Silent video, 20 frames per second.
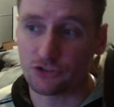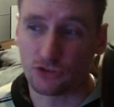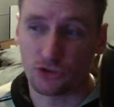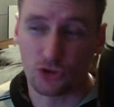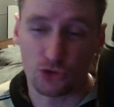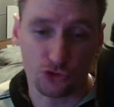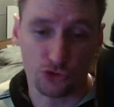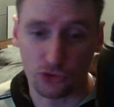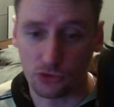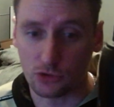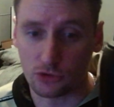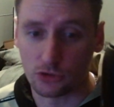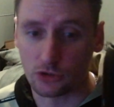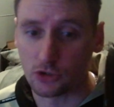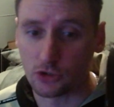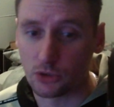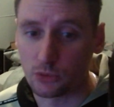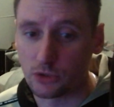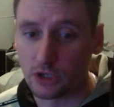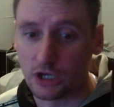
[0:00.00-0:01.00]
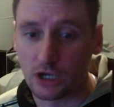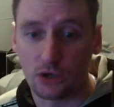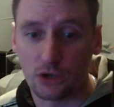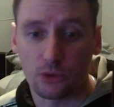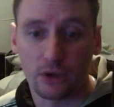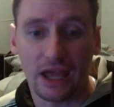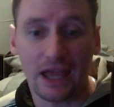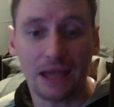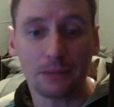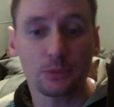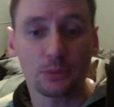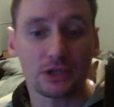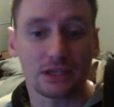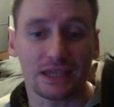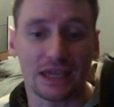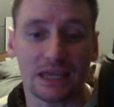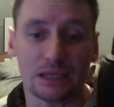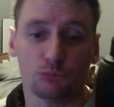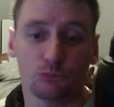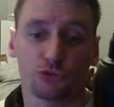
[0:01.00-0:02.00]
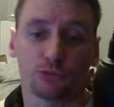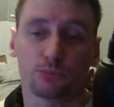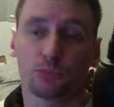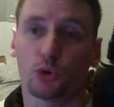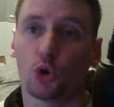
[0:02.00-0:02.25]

so not too long ago now, Epic Games